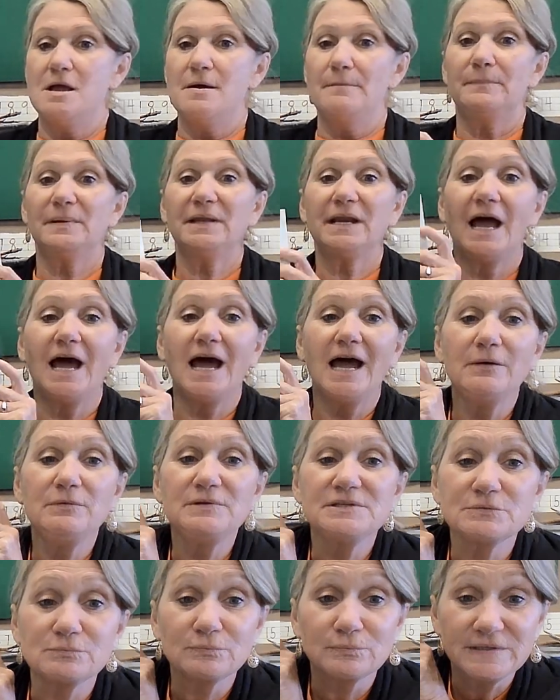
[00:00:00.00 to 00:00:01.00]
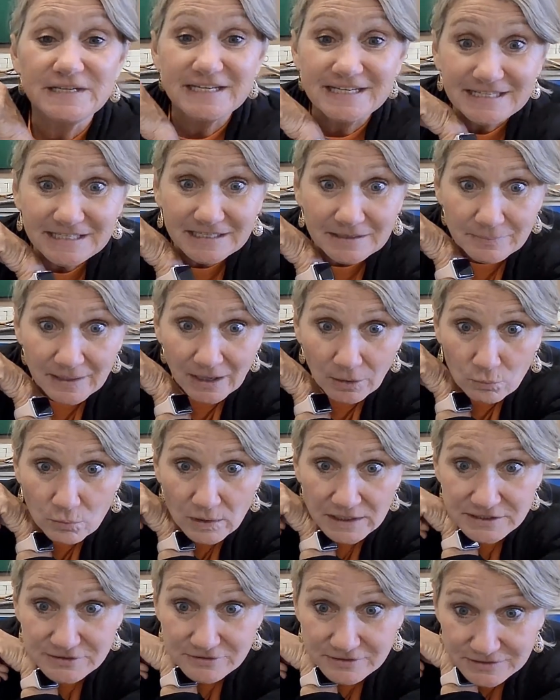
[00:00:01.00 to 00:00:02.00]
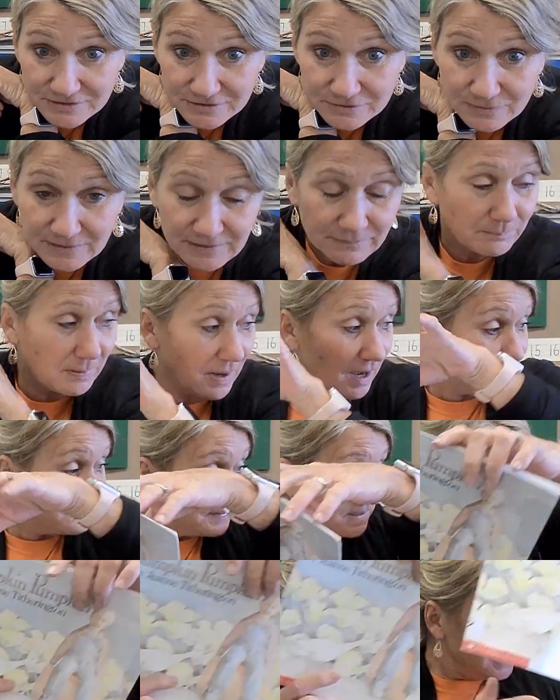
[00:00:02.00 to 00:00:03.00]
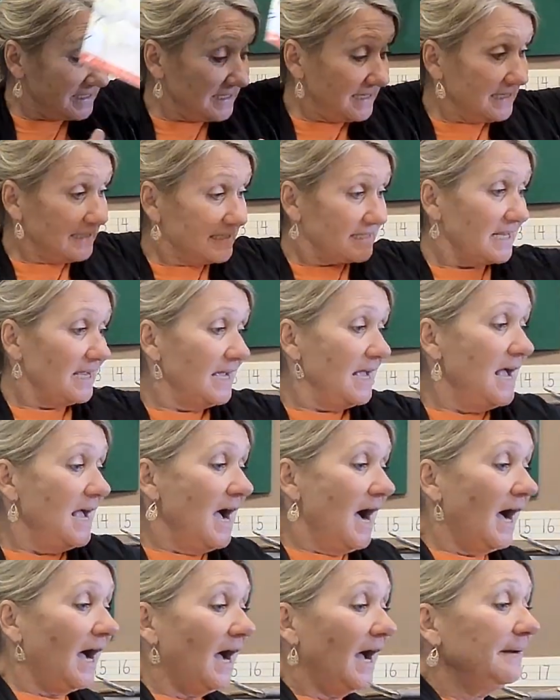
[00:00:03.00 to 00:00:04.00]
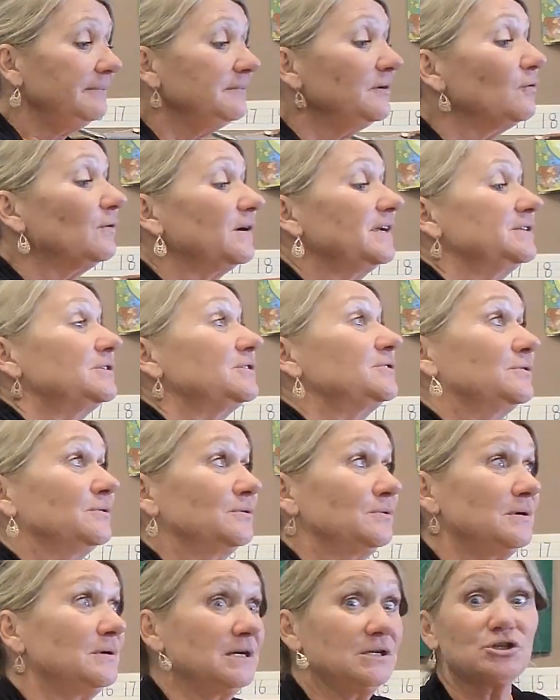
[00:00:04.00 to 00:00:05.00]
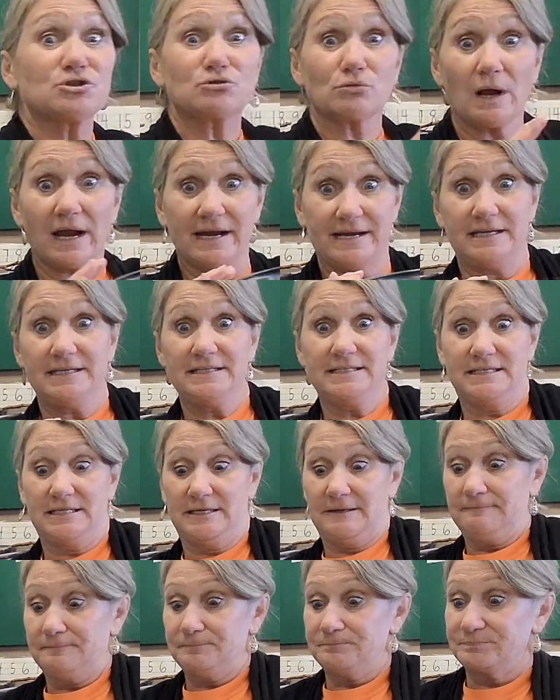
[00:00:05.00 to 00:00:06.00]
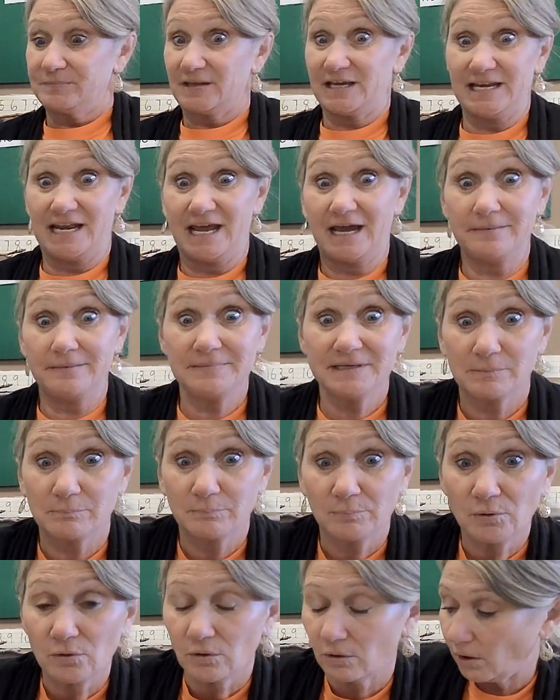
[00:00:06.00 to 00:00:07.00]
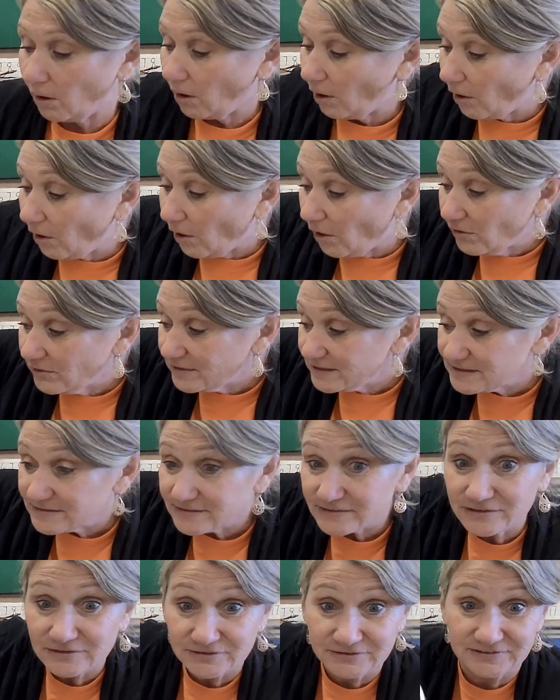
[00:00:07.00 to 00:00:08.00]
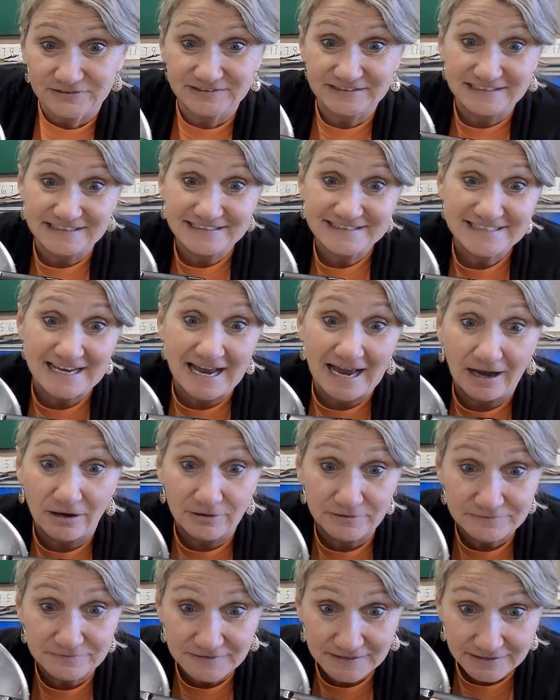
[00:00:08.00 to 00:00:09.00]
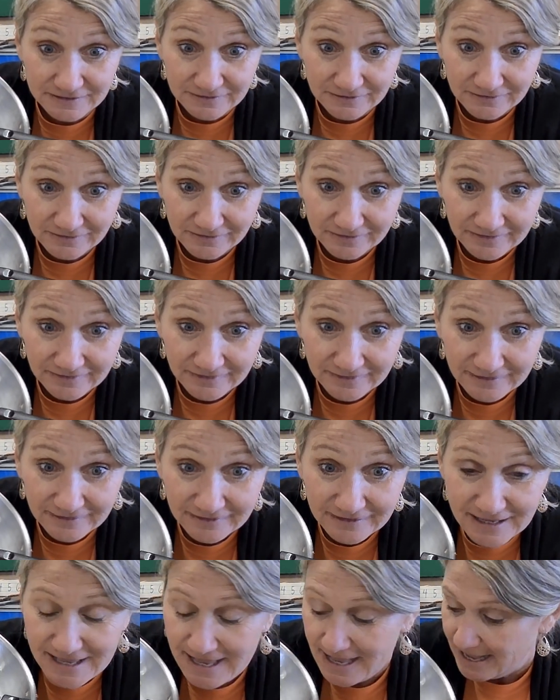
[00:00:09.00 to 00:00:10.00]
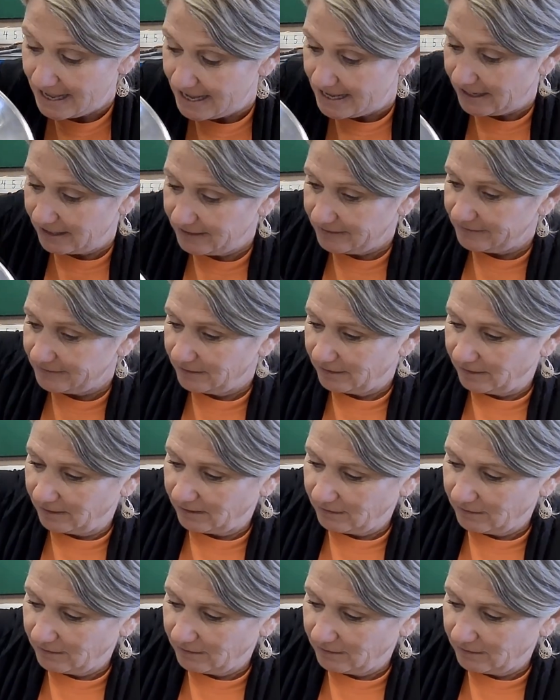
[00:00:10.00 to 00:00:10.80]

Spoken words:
But I was reading about what you can do with pumpkin seeds. I'm going to try it, and I'm going to pull all these little seeds out of here, a